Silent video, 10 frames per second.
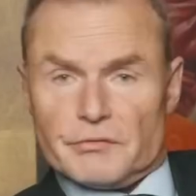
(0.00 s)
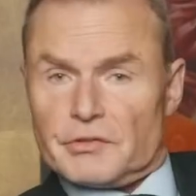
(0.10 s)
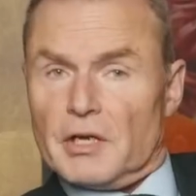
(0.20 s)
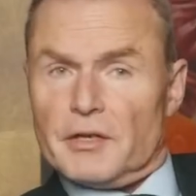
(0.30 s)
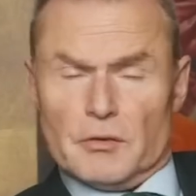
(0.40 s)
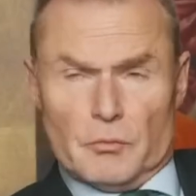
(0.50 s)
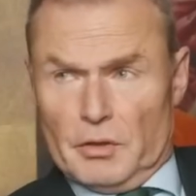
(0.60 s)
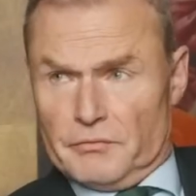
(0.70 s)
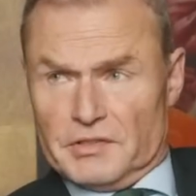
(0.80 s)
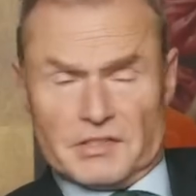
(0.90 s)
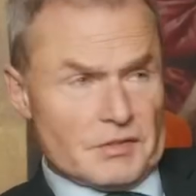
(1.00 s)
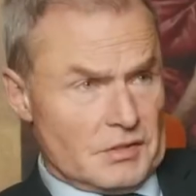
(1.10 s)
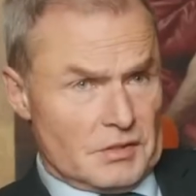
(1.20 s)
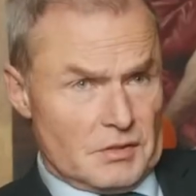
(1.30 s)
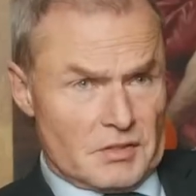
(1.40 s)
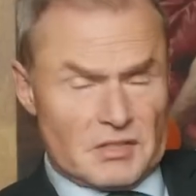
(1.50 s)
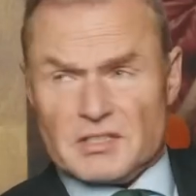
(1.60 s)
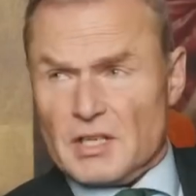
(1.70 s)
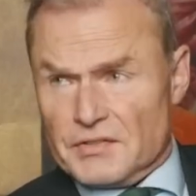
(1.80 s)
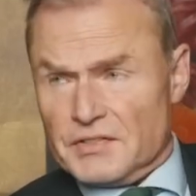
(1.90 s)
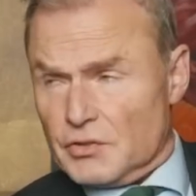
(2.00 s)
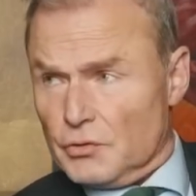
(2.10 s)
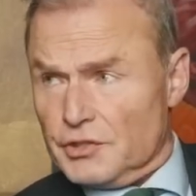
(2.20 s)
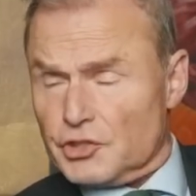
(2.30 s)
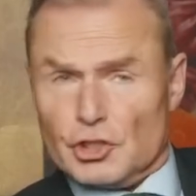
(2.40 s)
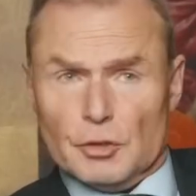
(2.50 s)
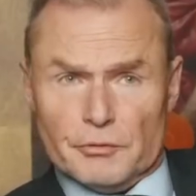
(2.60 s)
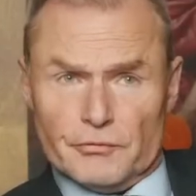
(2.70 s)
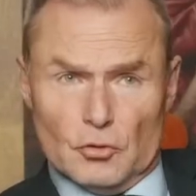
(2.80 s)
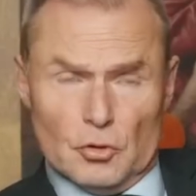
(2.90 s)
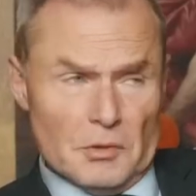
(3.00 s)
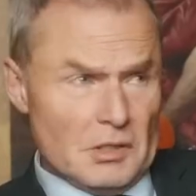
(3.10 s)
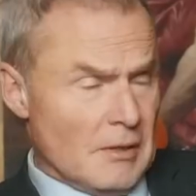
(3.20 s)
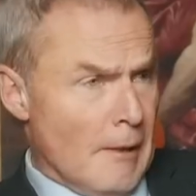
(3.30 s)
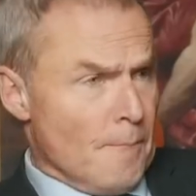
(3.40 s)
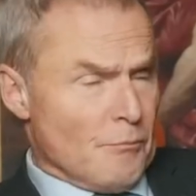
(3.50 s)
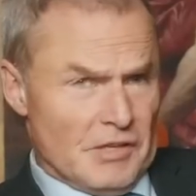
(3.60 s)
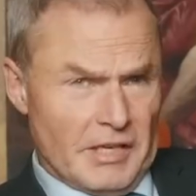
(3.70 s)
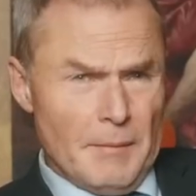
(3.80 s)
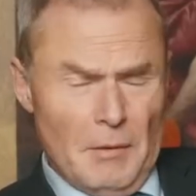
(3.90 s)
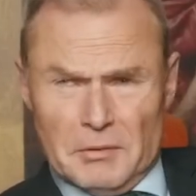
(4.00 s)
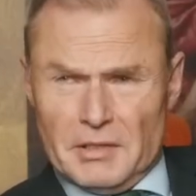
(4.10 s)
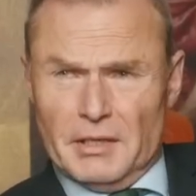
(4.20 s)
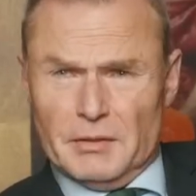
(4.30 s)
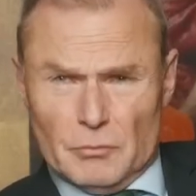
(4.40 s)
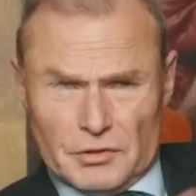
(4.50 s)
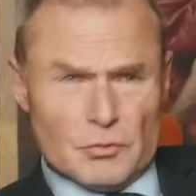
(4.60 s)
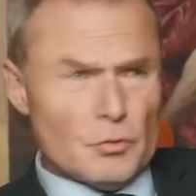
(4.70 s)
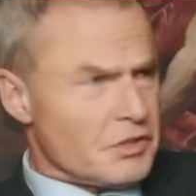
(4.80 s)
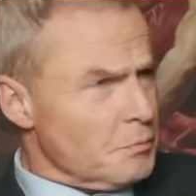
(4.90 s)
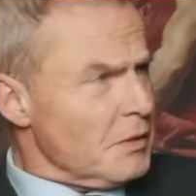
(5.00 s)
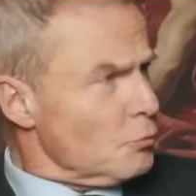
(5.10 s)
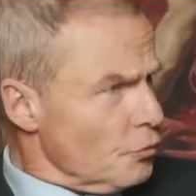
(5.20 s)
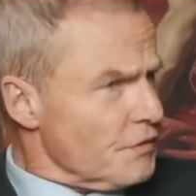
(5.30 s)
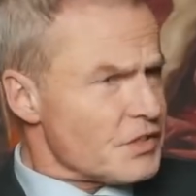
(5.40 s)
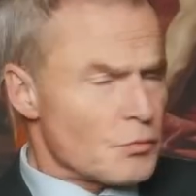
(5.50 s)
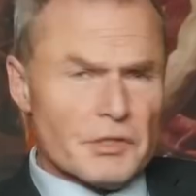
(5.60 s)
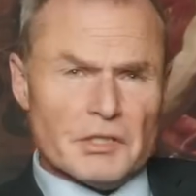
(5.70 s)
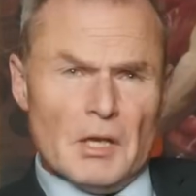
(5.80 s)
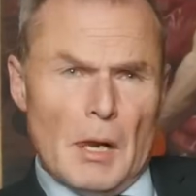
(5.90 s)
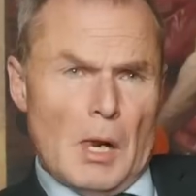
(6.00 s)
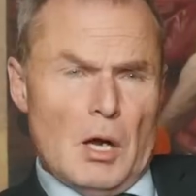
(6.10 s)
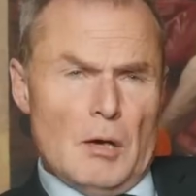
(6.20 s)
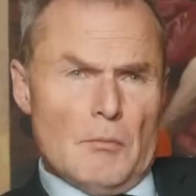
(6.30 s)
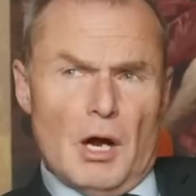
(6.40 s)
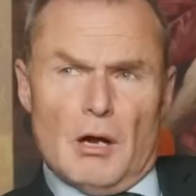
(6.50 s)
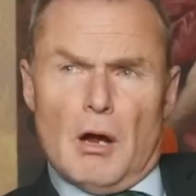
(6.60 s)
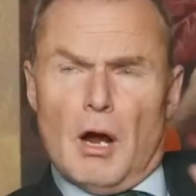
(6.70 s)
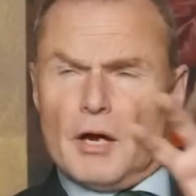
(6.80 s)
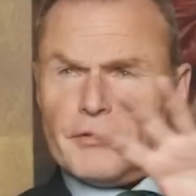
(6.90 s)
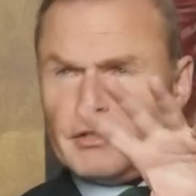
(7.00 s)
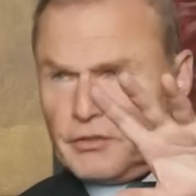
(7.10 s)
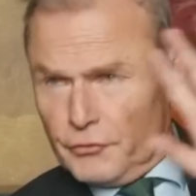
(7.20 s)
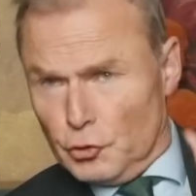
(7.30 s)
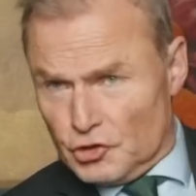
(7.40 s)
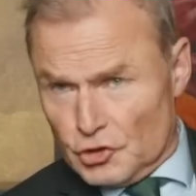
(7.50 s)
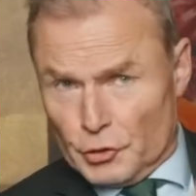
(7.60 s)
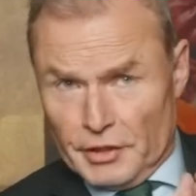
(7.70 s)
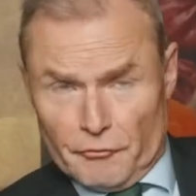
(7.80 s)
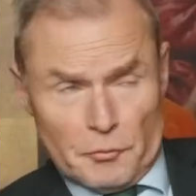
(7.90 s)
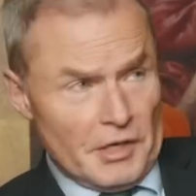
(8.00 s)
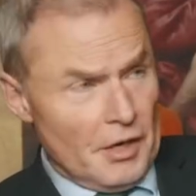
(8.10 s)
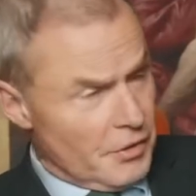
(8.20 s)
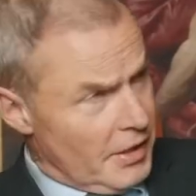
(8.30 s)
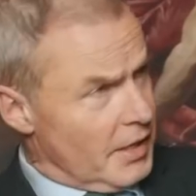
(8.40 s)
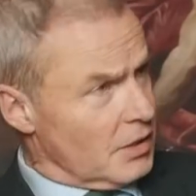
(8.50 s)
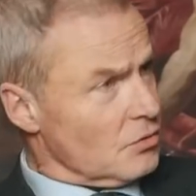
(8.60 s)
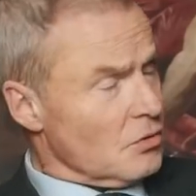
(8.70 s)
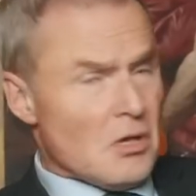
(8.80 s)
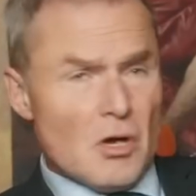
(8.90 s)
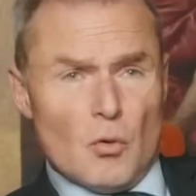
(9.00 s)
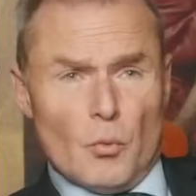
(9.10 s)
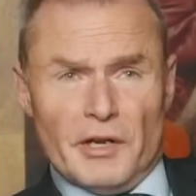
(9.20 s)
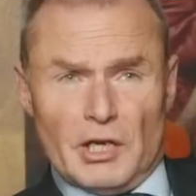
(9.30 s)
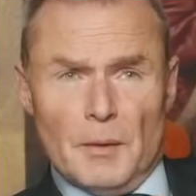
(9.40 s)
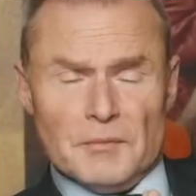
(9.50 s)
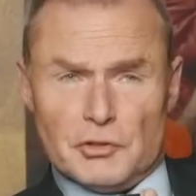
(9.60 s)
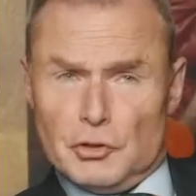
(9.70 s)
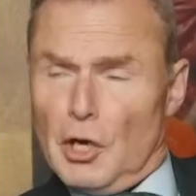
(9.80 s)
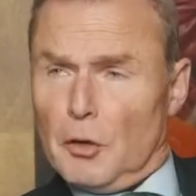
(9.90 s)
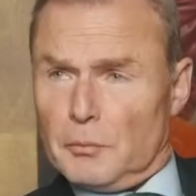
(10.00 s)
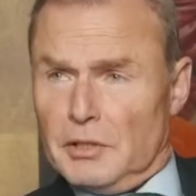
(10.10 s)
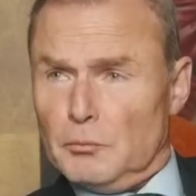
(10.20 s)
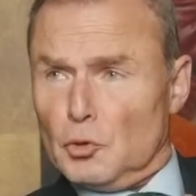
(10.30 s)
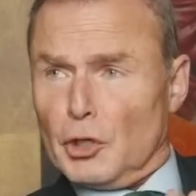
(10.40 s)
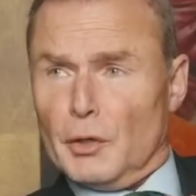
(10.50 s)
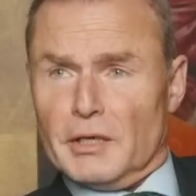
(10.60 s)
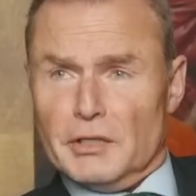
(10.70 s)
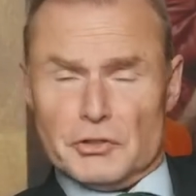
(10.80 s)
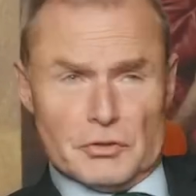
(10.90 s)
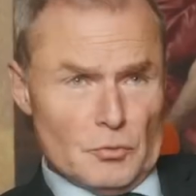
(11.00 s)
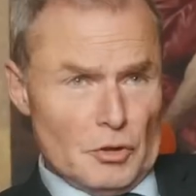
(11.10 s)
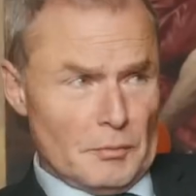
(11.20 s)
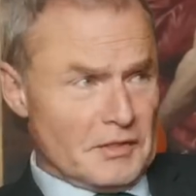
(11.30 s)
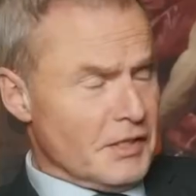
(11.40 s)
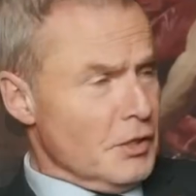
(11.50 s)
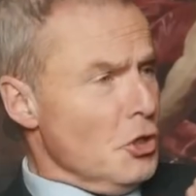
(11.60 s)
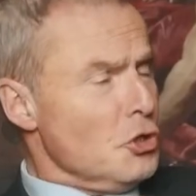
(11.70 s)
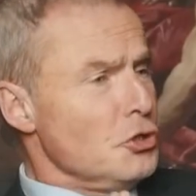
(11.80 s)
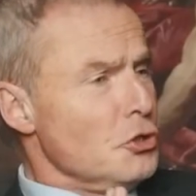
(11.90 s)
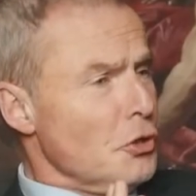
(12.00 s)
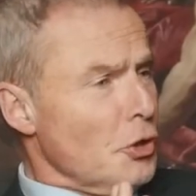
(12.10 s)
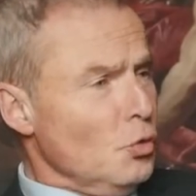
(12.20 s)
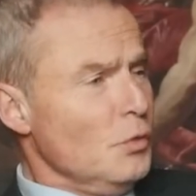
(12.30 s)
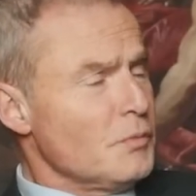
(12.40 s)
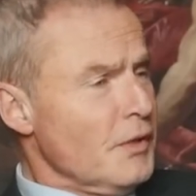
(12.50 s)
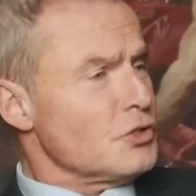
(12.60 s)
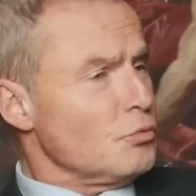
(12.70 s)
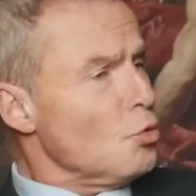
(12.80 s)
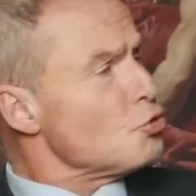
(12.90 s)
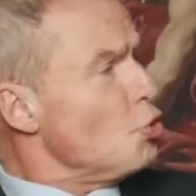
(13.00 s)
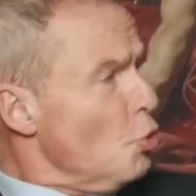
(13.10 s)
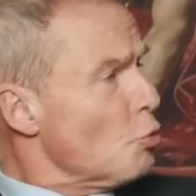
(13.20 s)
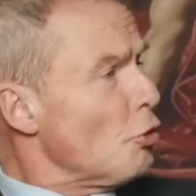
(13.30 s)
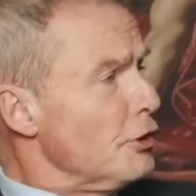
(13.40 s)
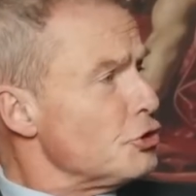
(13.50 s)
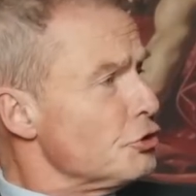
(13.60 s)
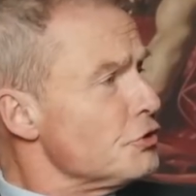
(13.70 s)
and everything, I know we've just discussed this on this show before, but it came up again, was talking to people this week. Um, I think if you just look at it from another angle, when it comes to young people going into the workplace, they, they always went towards corporations.